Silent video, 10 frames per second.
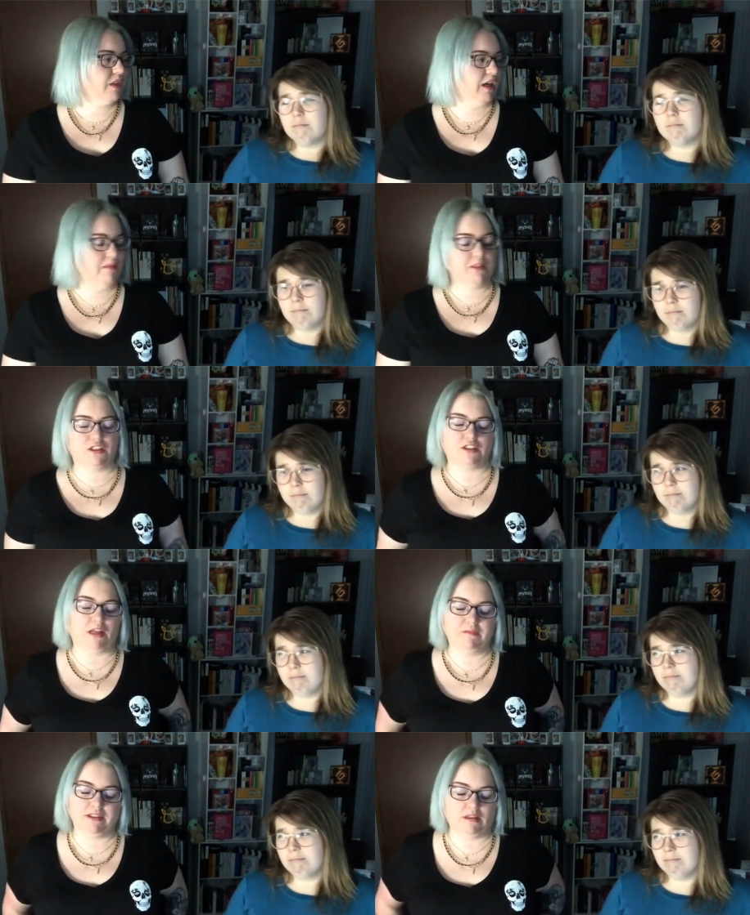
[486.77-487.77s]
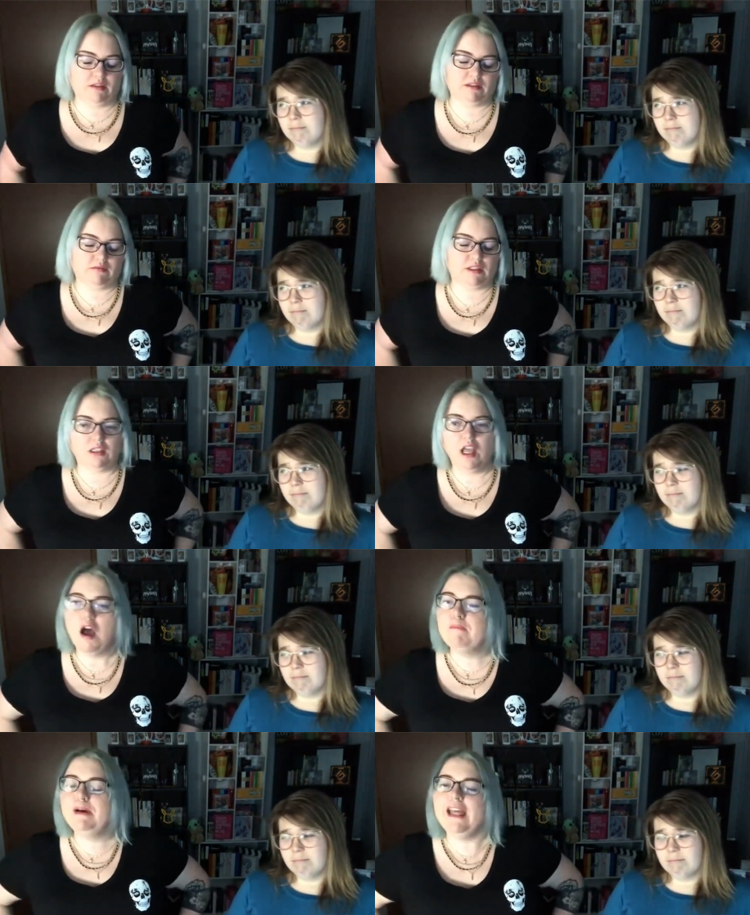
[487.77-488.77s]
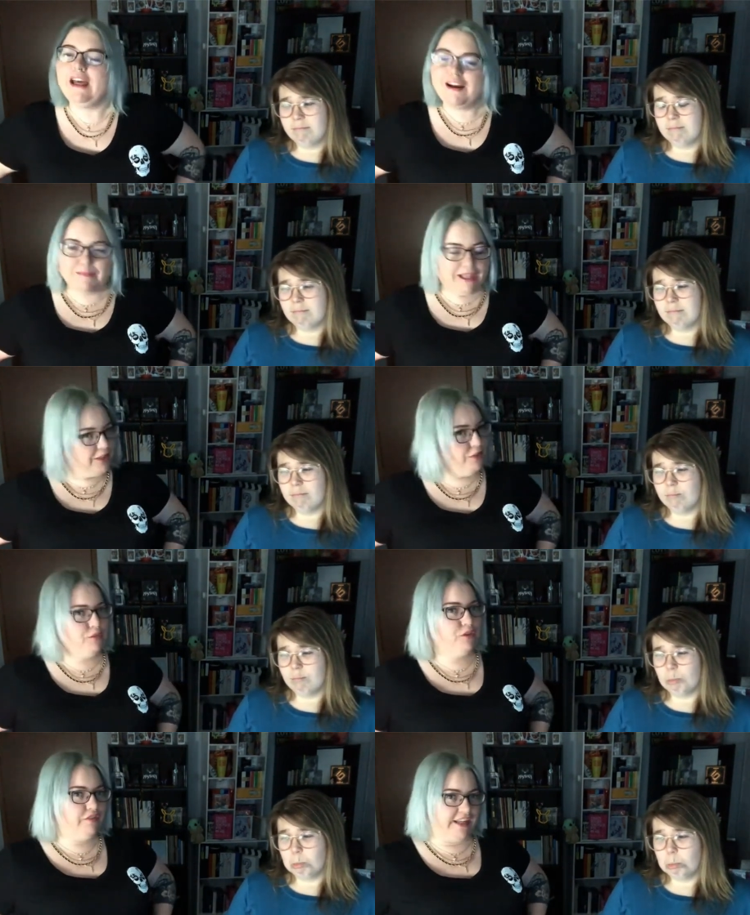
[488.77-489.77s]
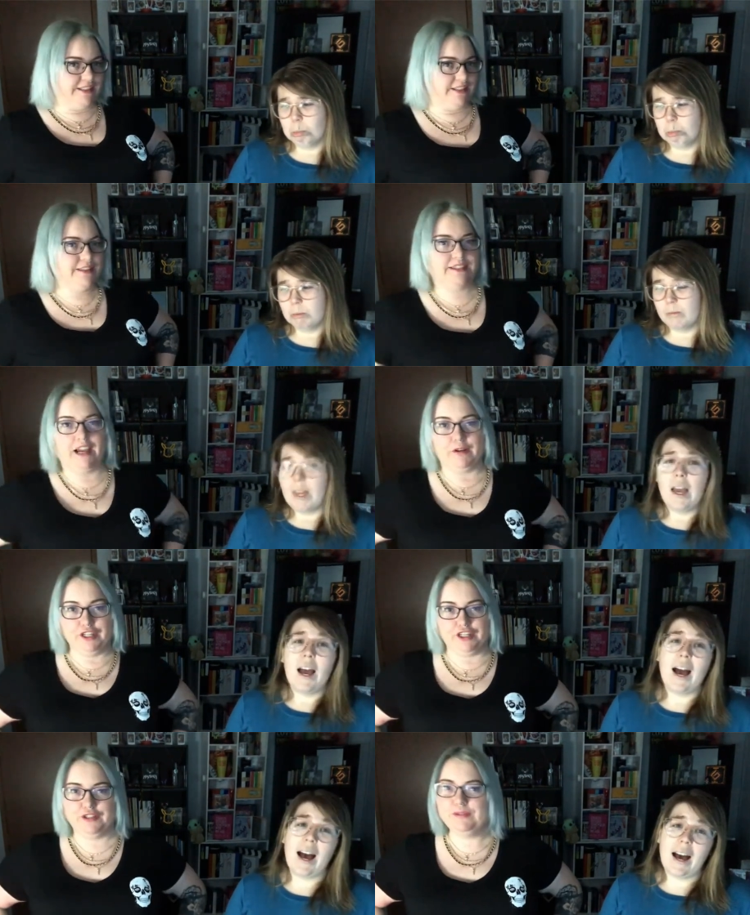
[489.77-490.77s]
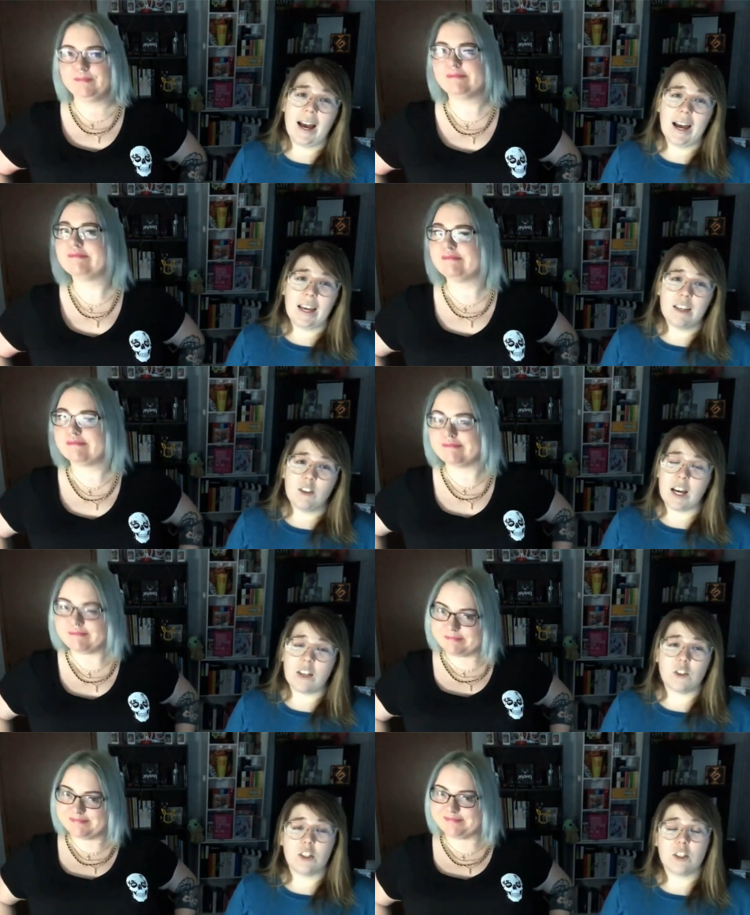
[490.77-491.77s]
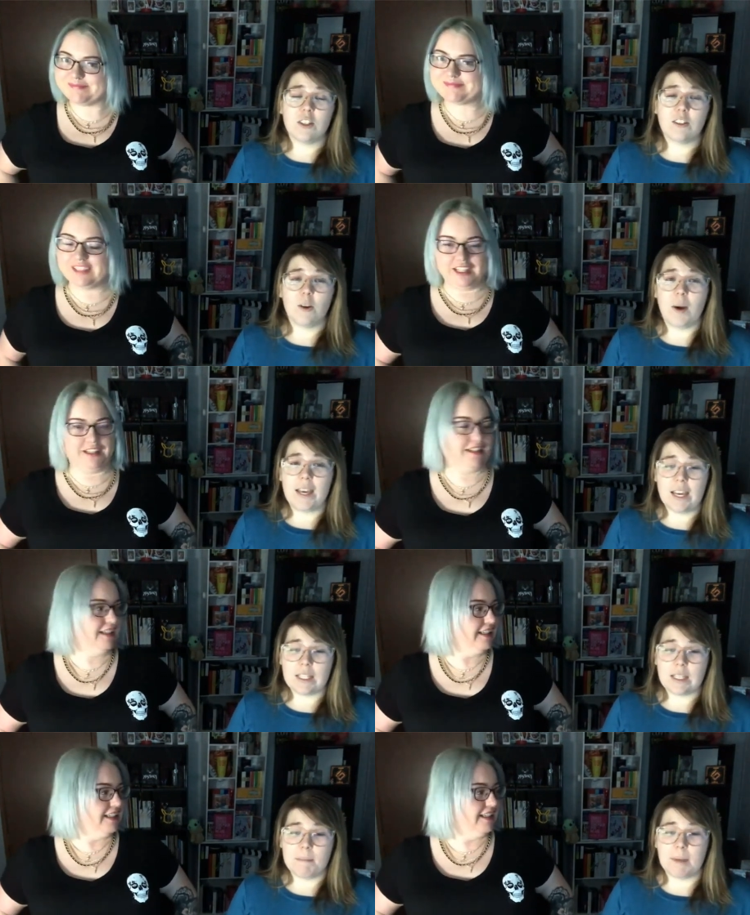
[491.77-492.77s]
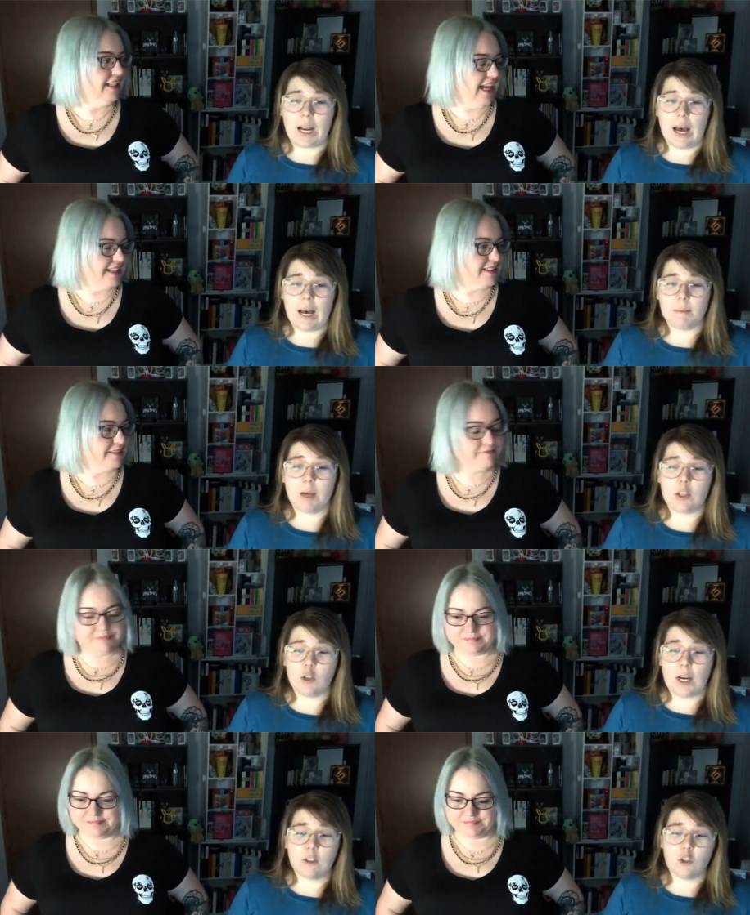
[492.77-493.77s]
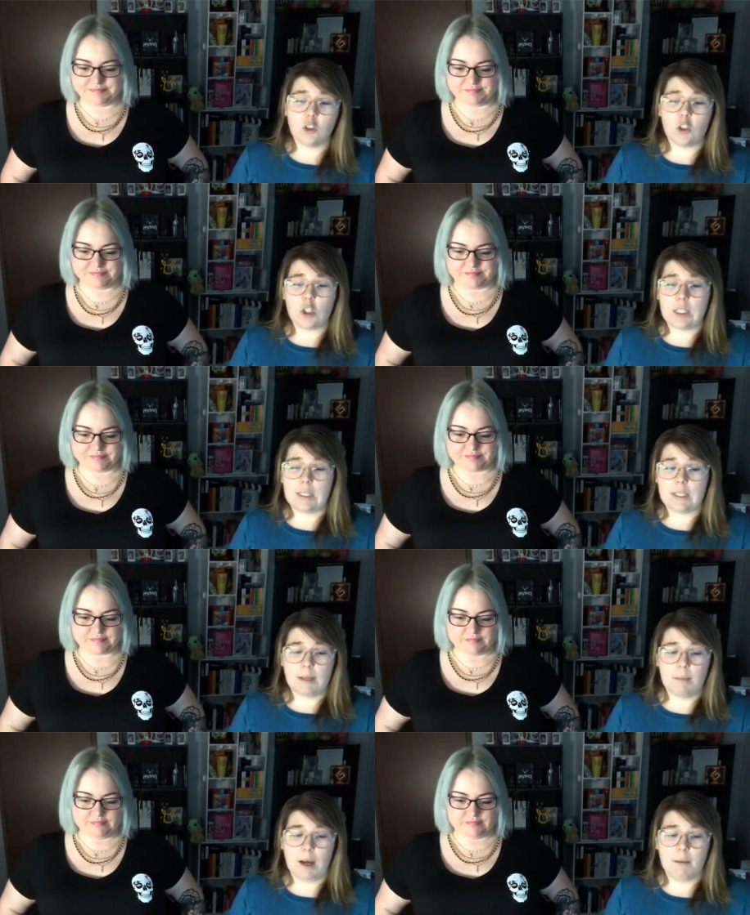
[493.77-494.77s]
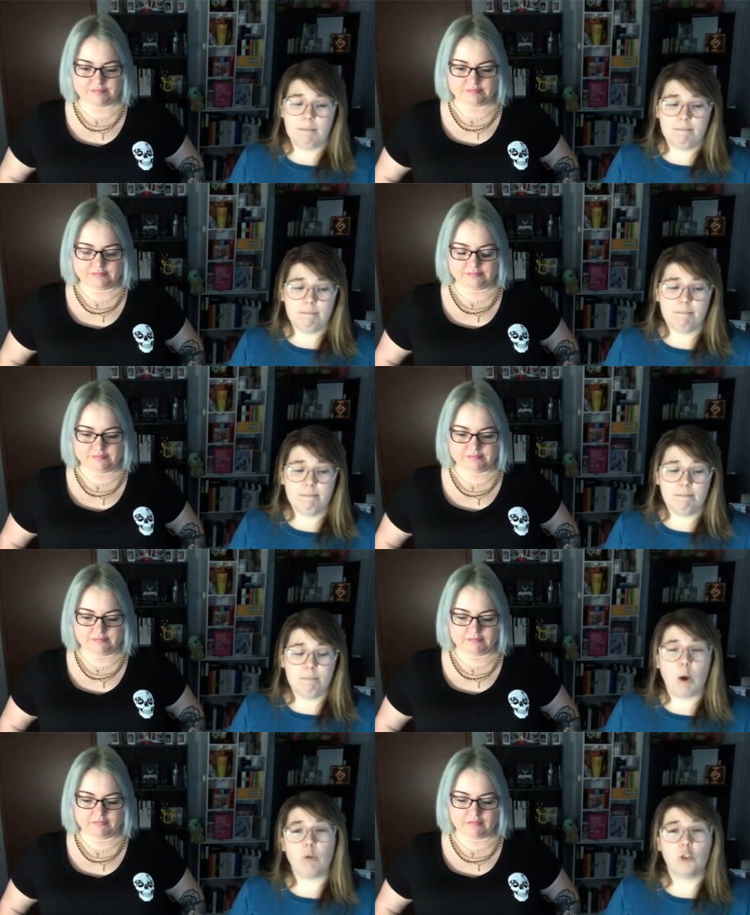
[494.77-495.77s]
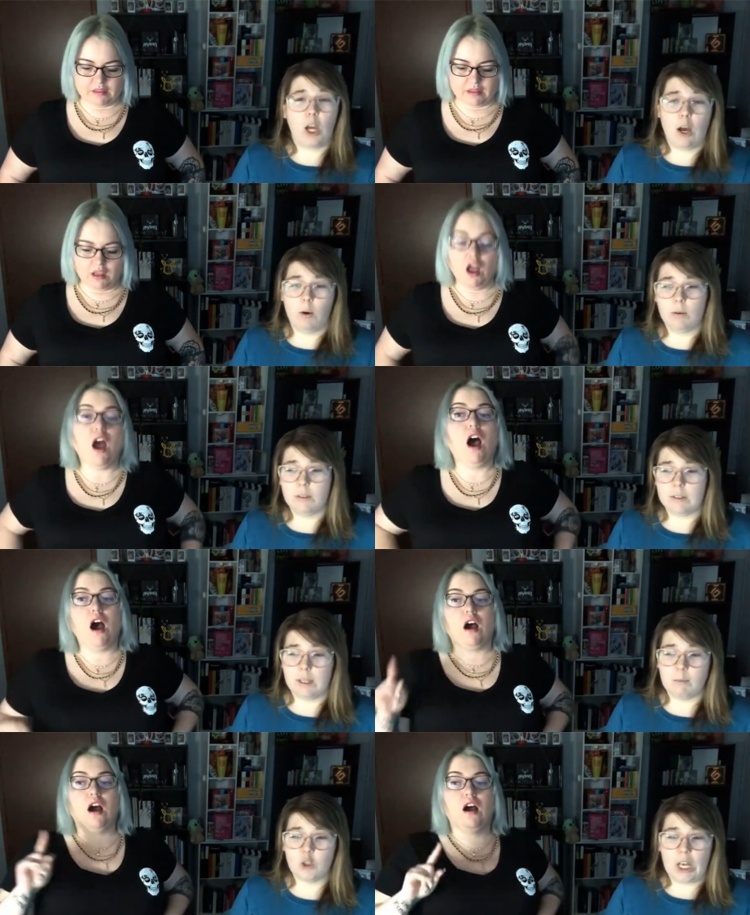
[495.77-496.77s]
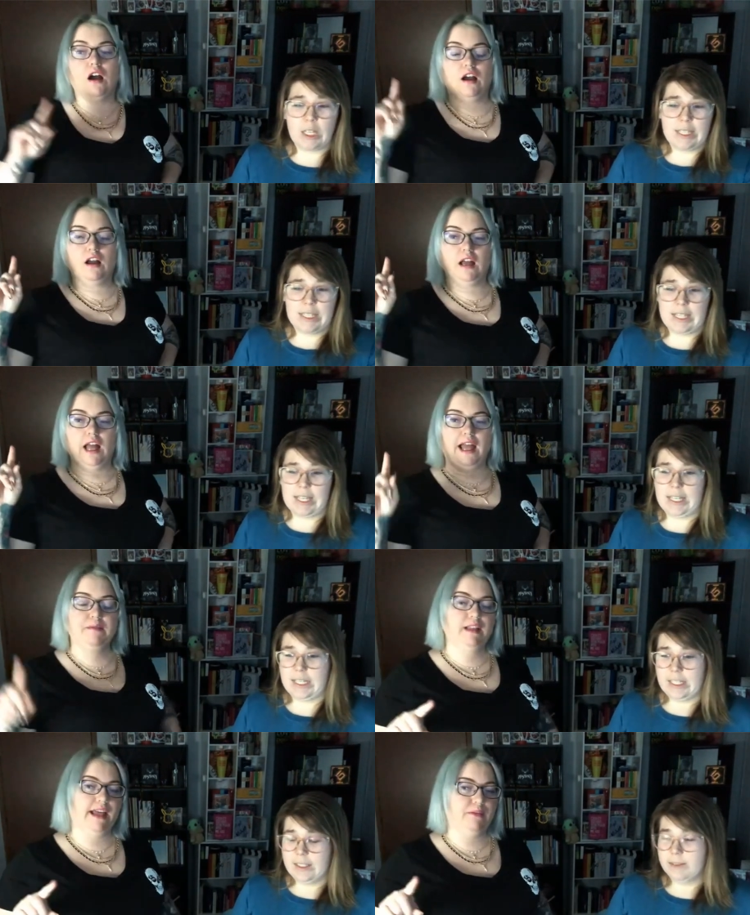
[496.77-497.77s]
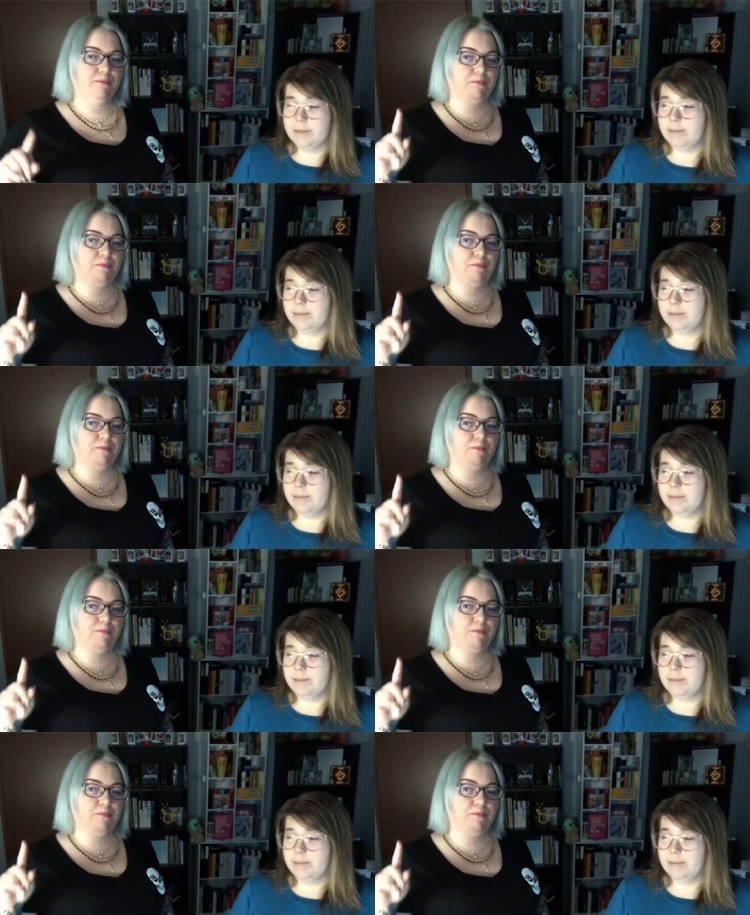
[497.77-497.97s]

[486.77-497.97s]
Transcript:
Speaker 1: I'm a, I'm, but um, hello, new faces. How are you? Hi, you guys are
Speaker 2: quite handsome, but yes. um, you guys are stirring some um, mojo, some jealousy. I'm glad